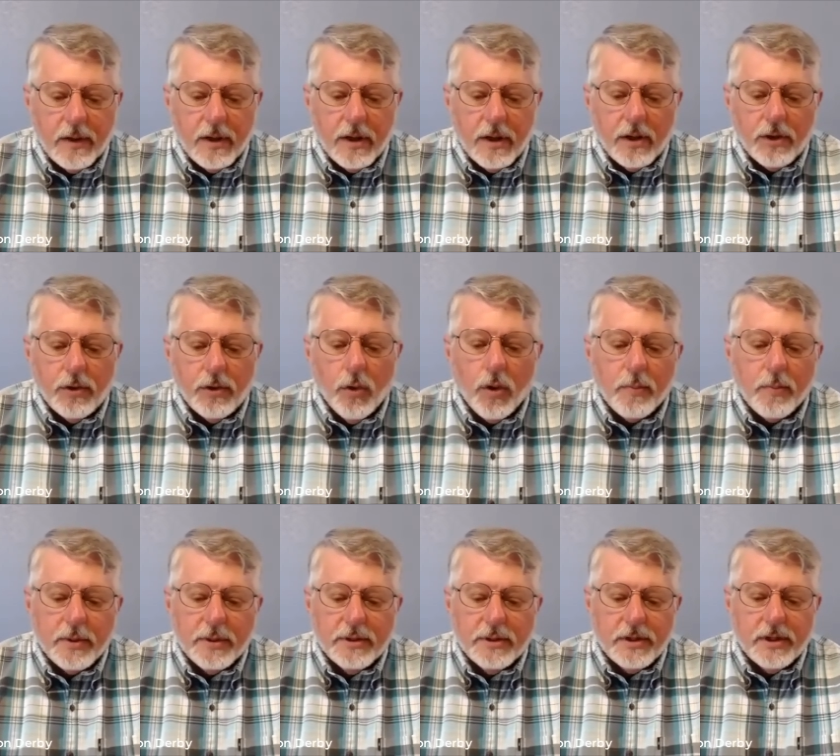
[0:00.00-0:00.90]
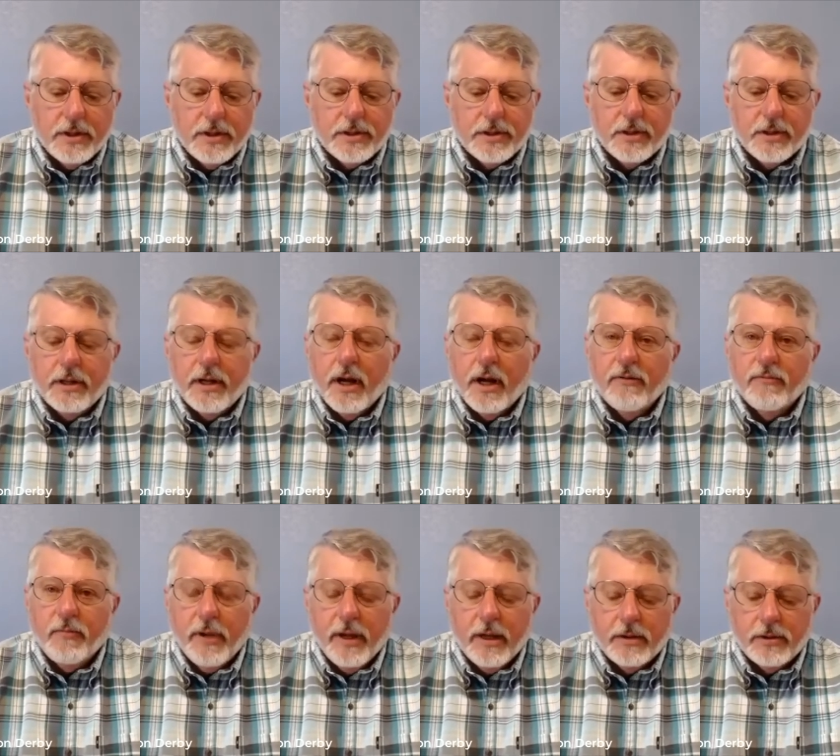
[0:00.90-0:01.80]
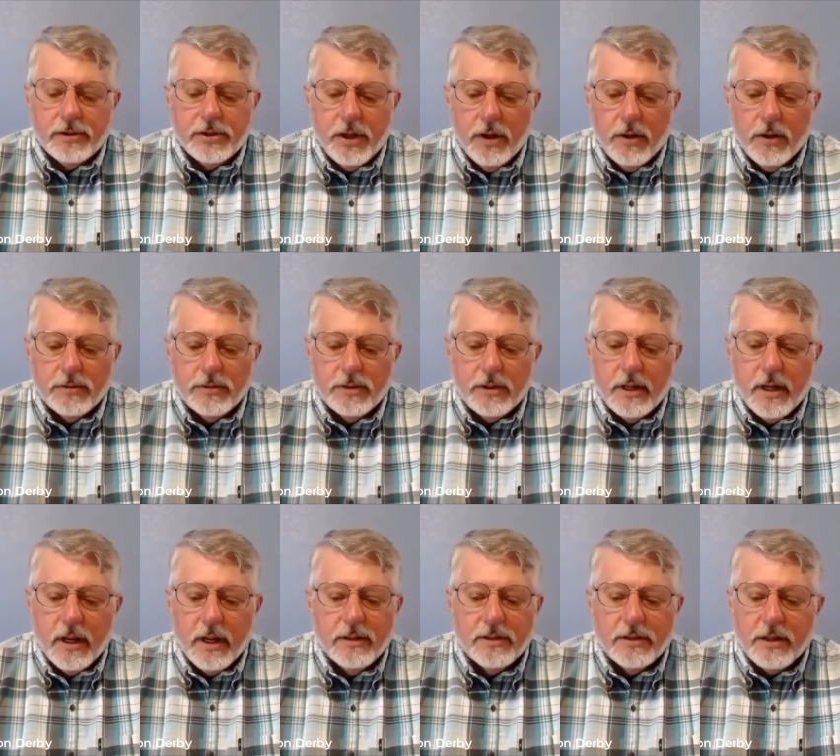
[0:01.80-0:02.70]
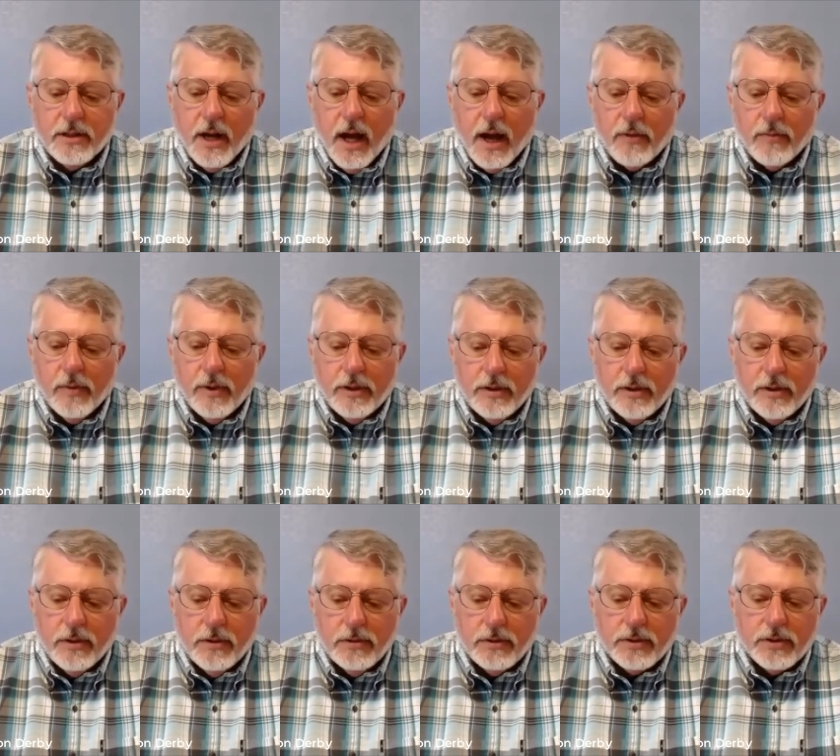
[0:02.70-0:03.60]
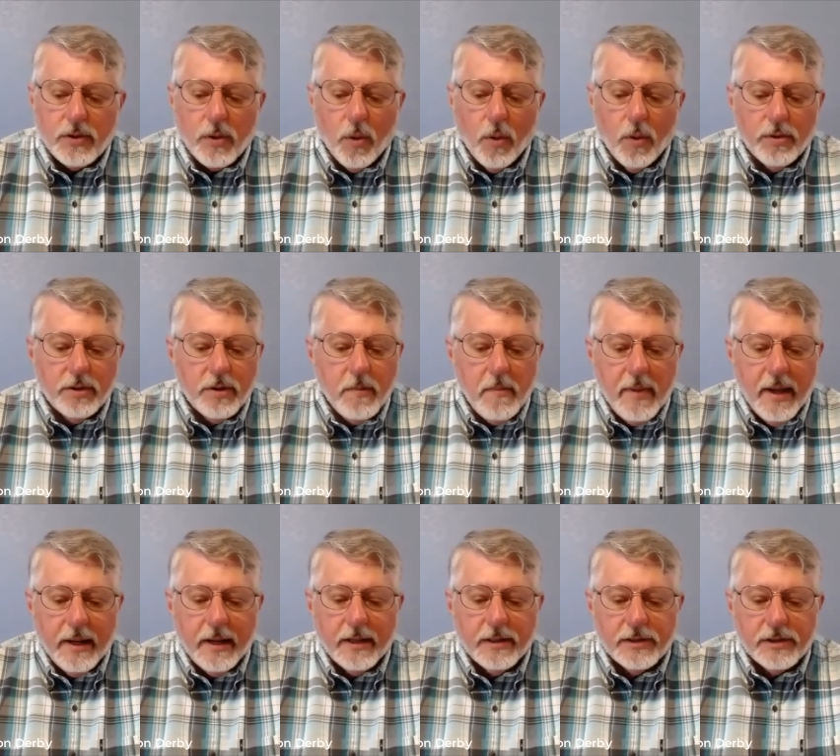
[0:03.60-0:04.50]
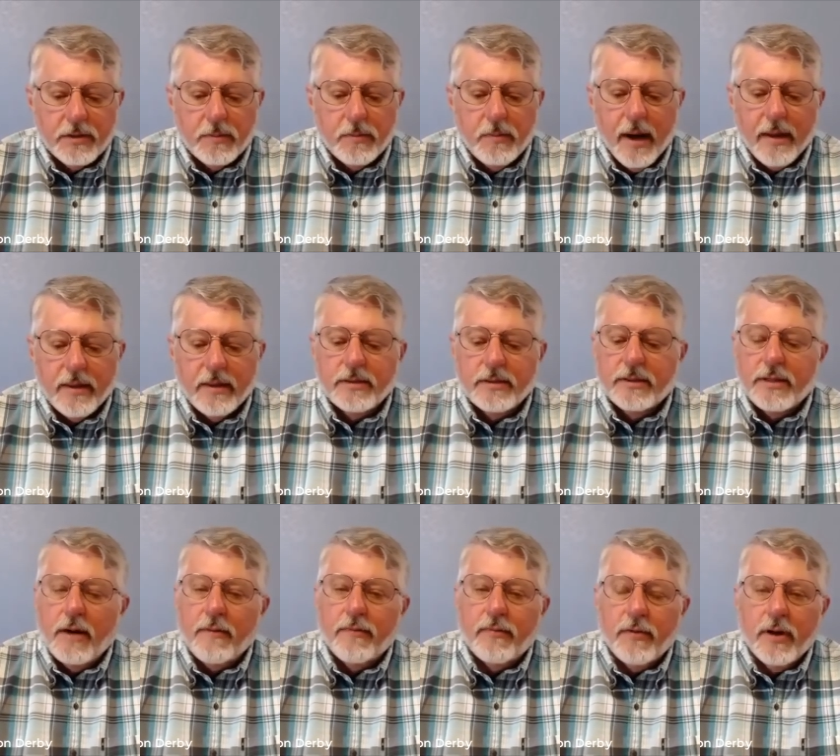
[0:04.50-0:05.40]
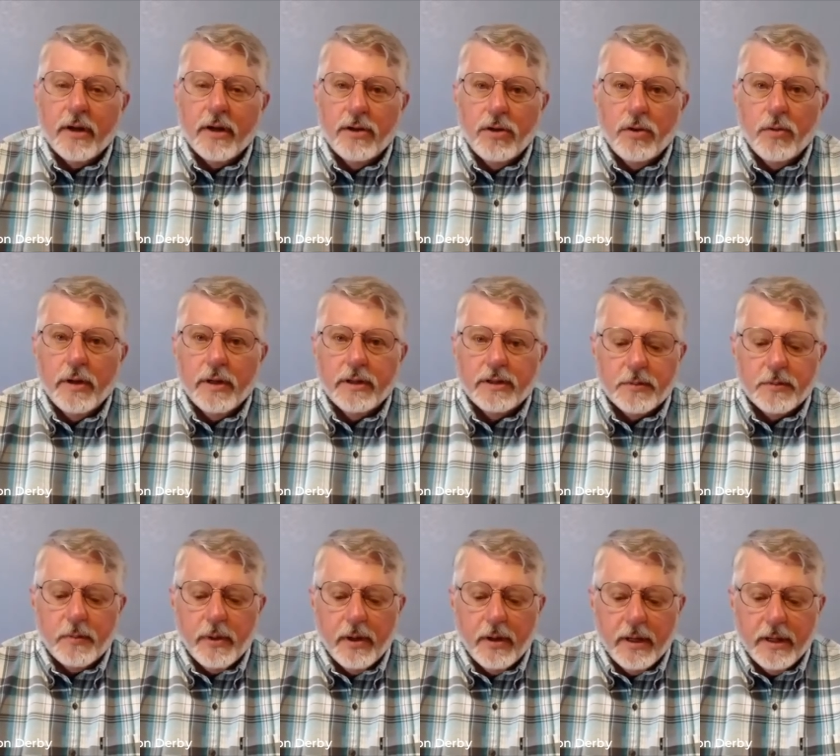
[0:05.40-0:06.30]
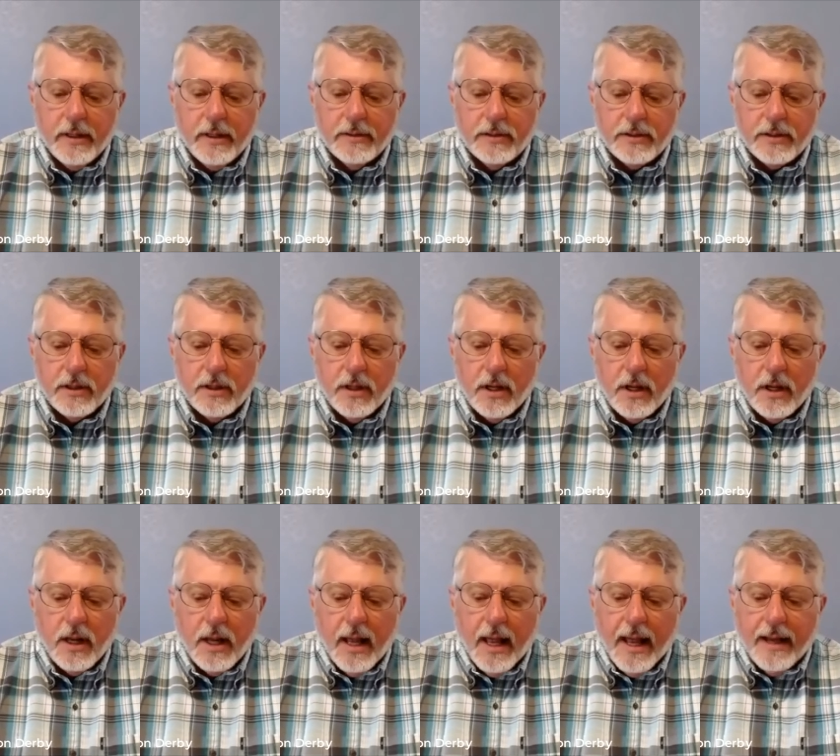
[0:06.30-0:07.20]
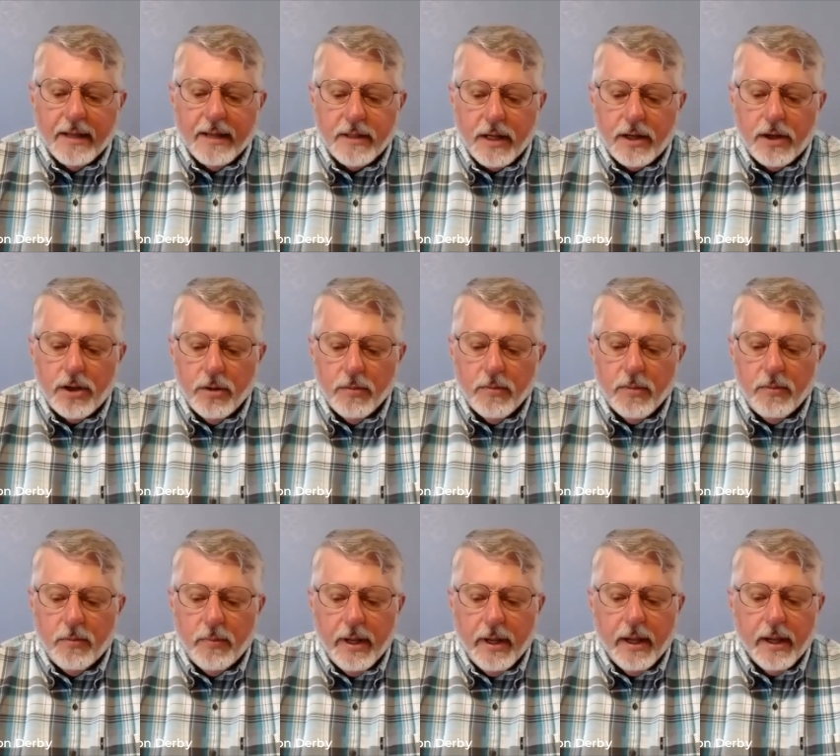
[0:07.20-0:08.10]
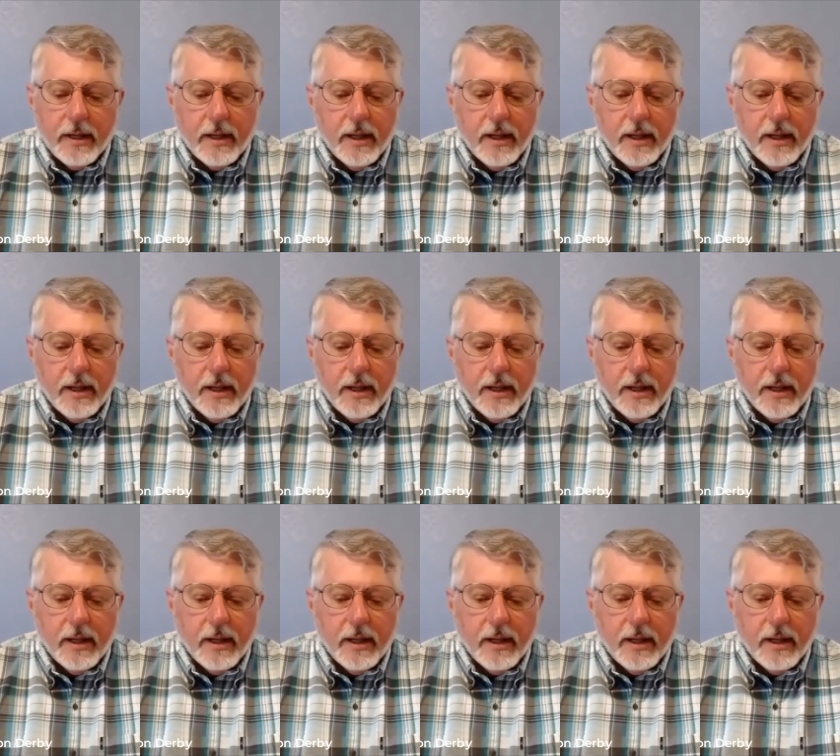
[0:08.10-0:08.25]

Your position of being chosen is not reduced or diminished by the suffering you experience as a human being